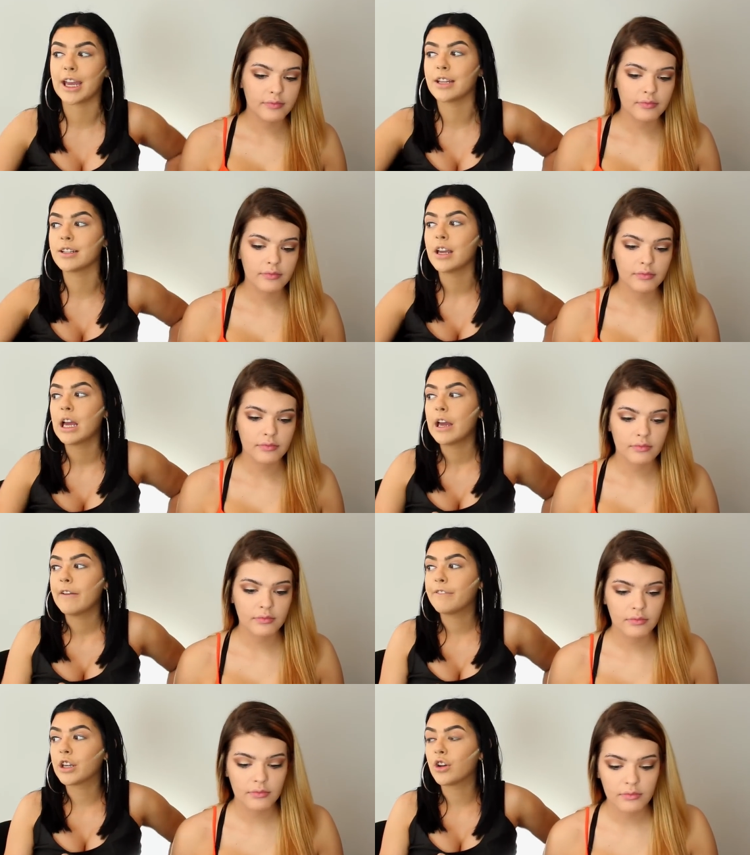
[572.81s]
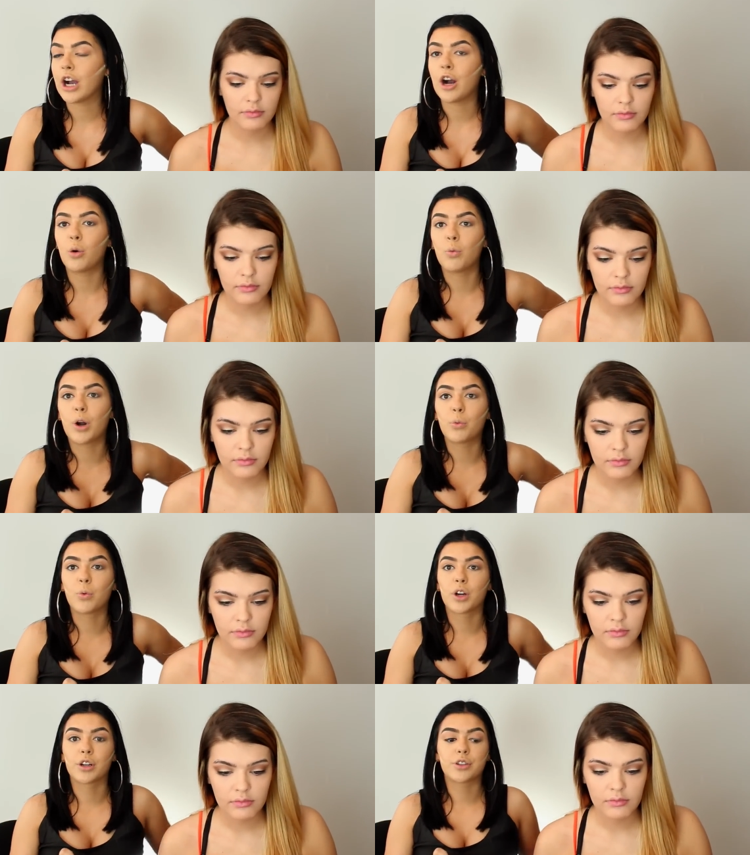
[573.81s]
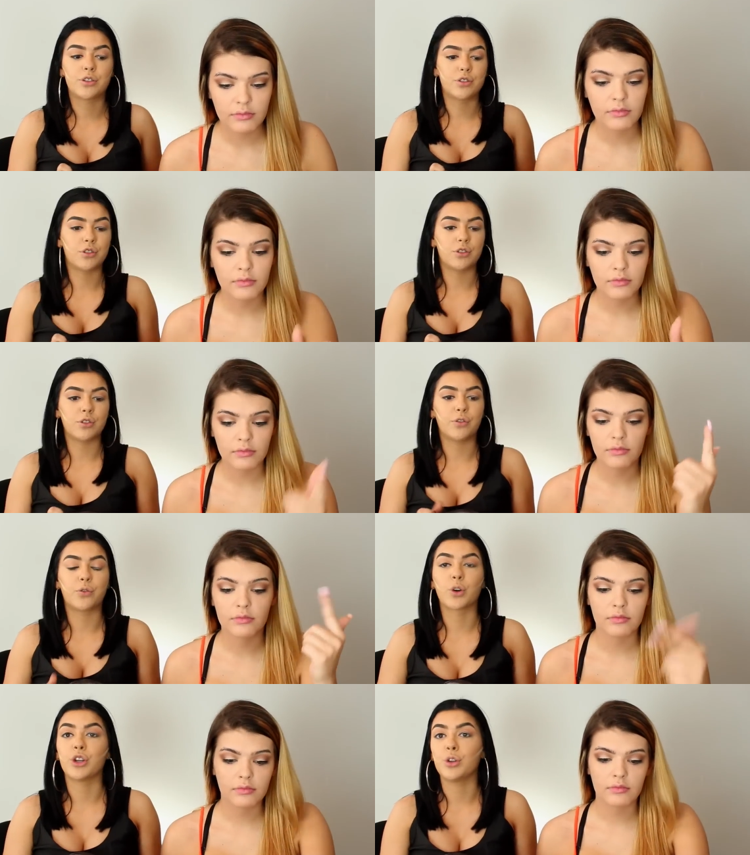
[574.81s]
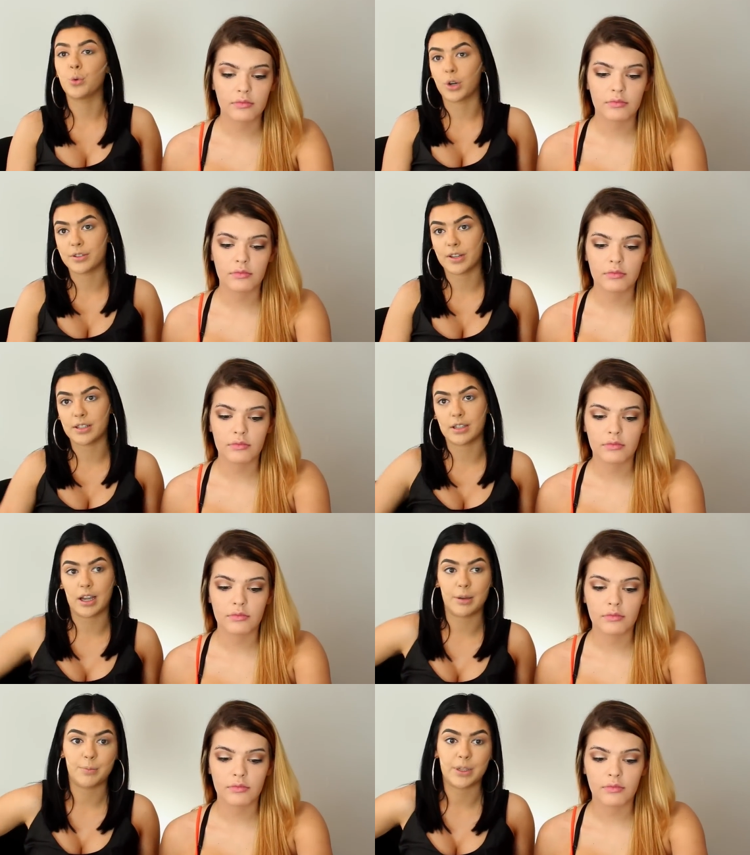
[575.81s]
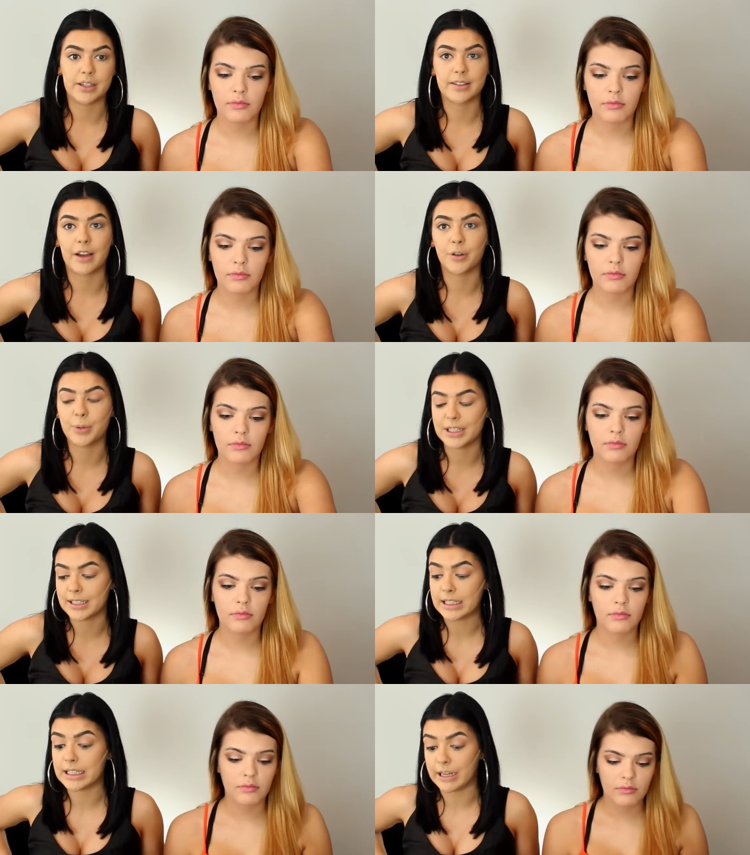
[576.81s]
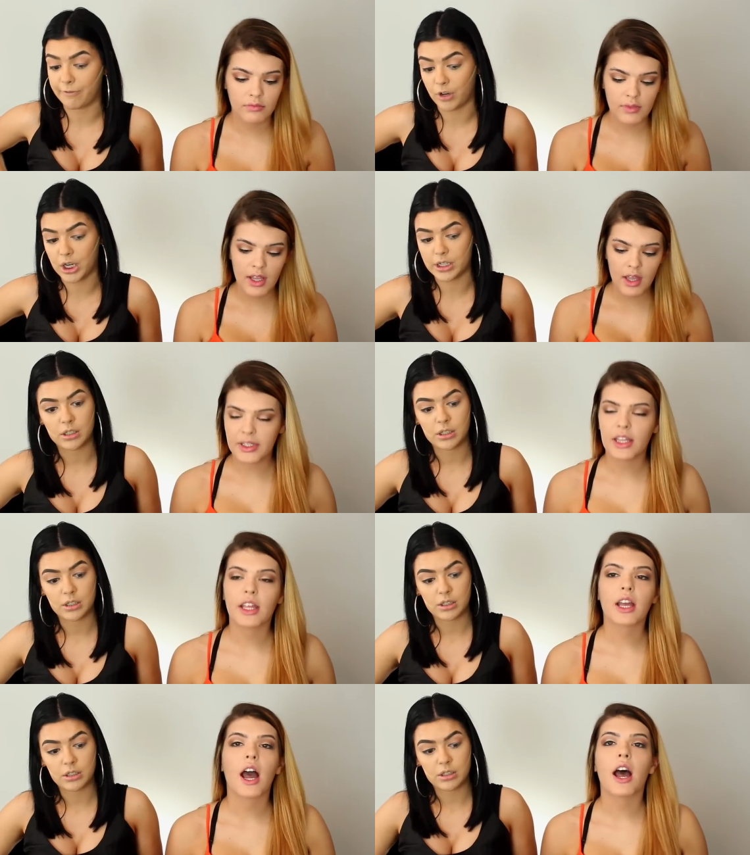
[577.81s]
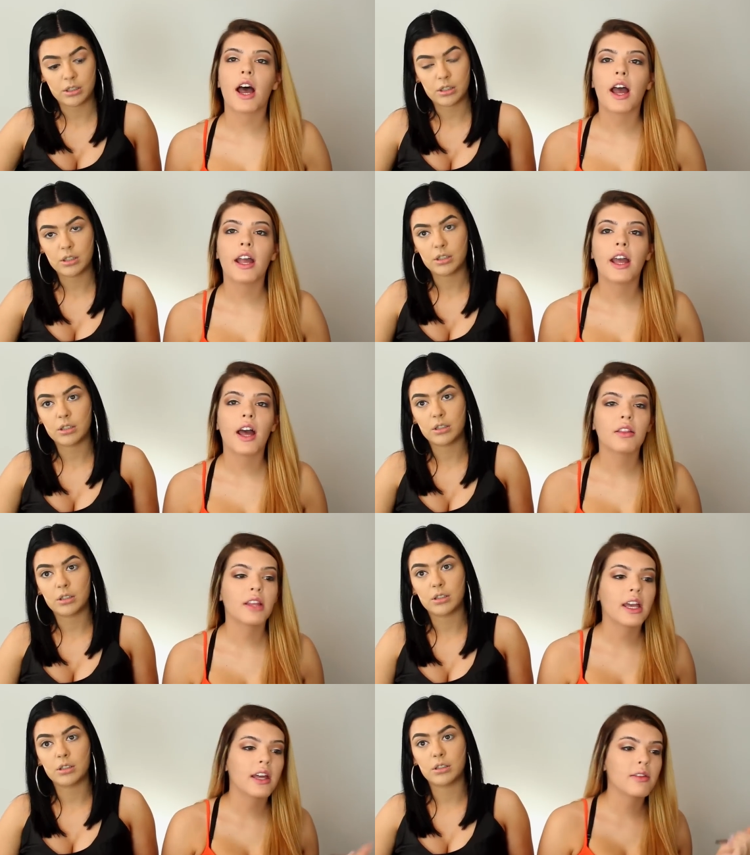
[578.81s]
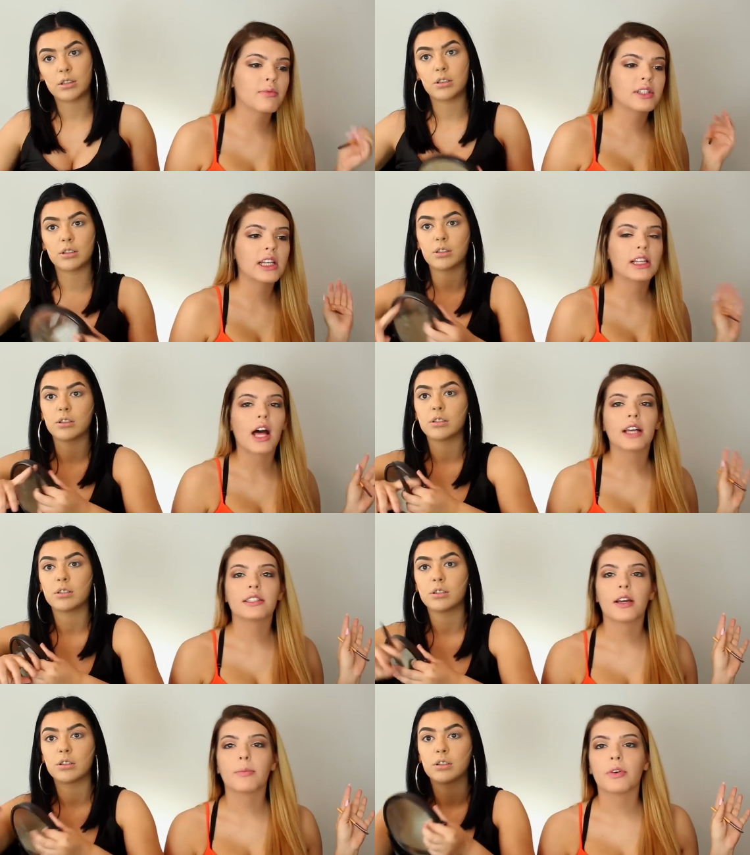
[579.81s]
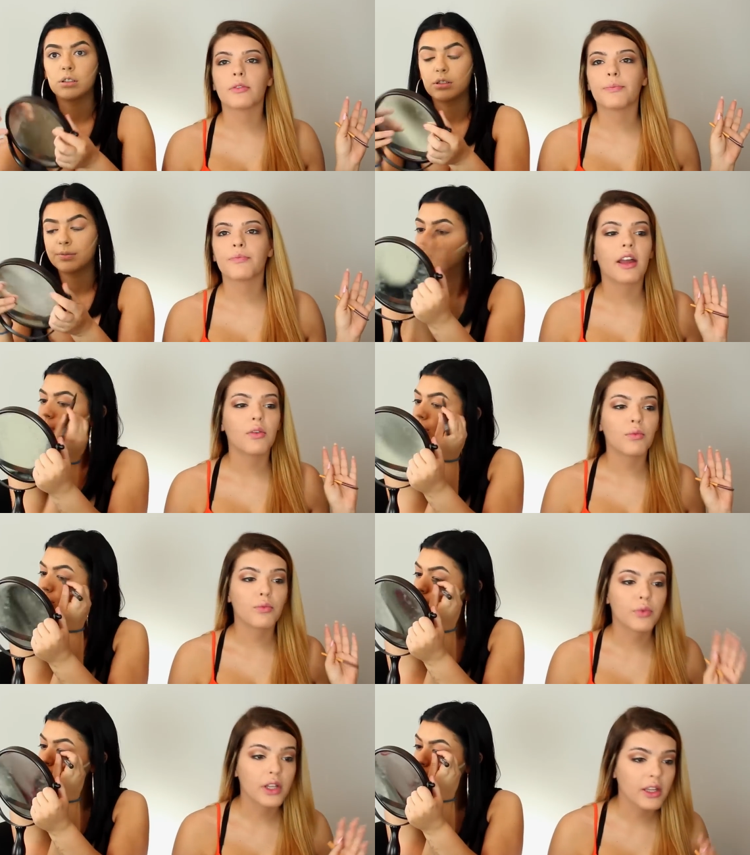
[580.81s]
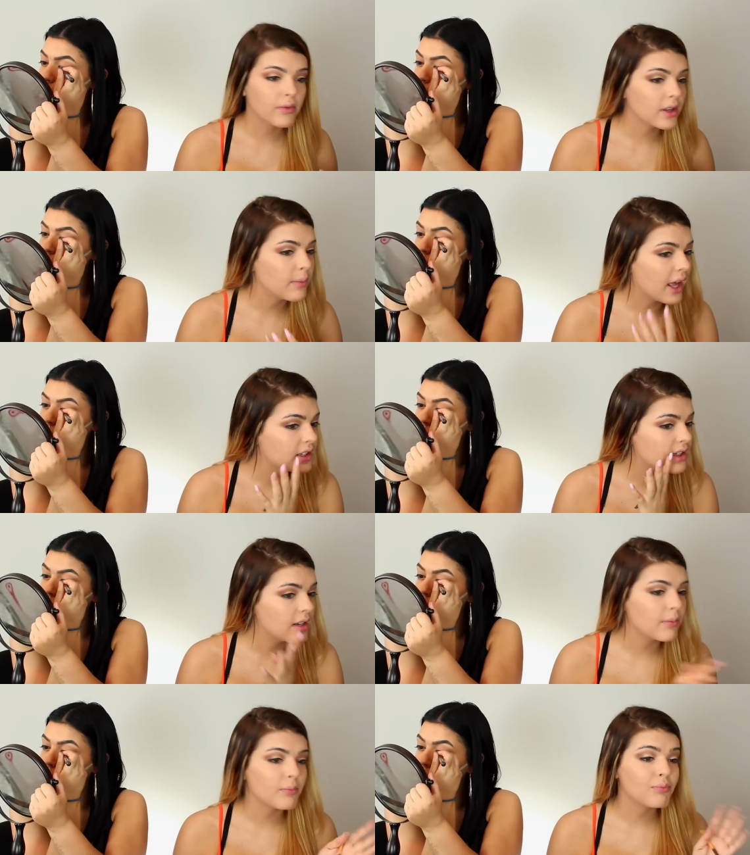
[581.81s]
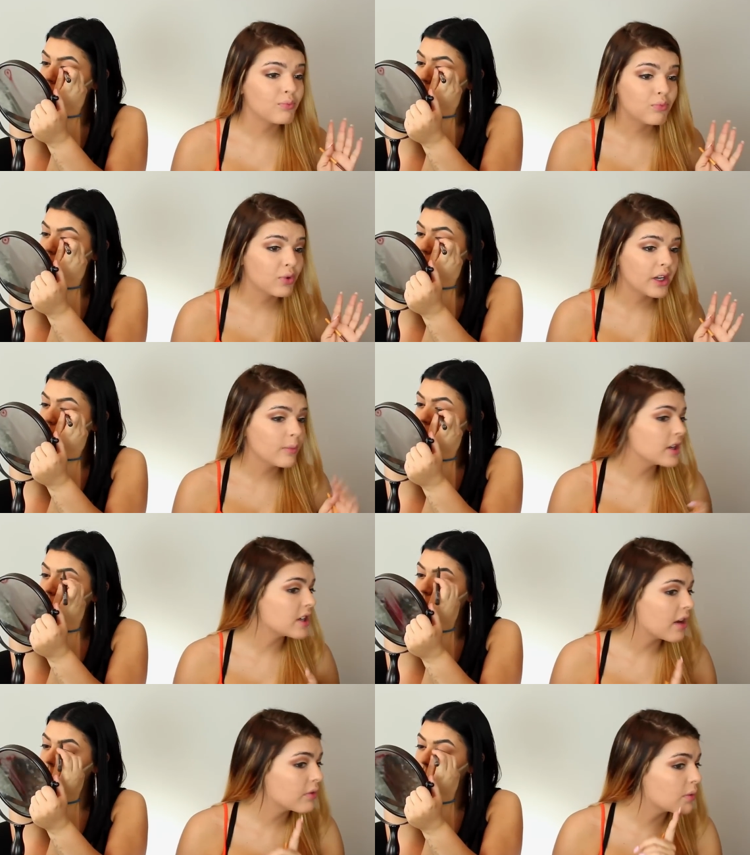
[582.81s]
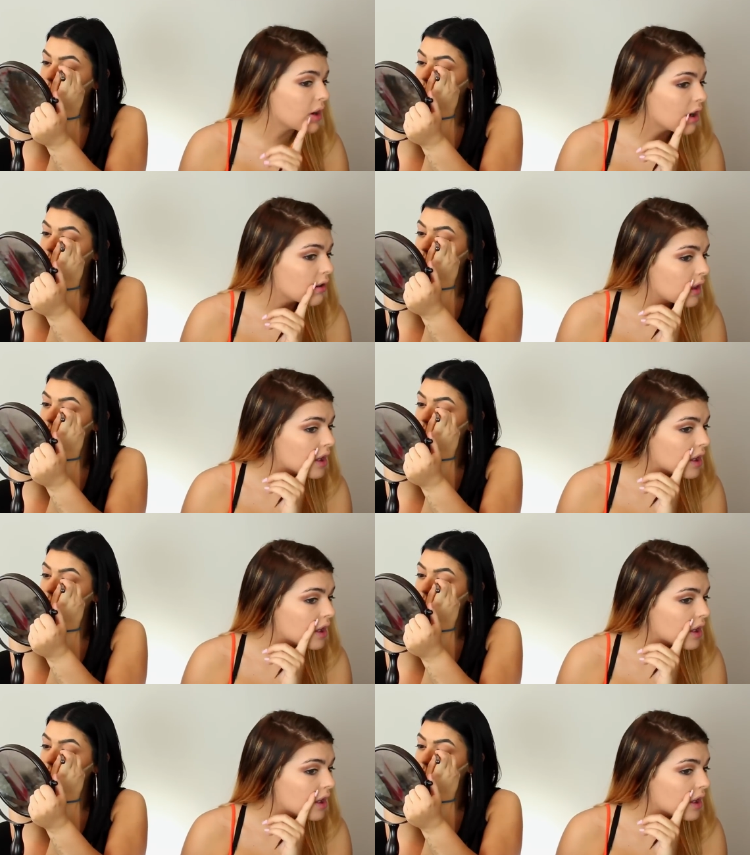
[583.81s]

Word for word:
Speaker 1: and figure out what works for your skin type, because everybody's is different.
Speaker 2: Saying like I, like it was like last summer, I had really, really bad skin pretty much everywhere.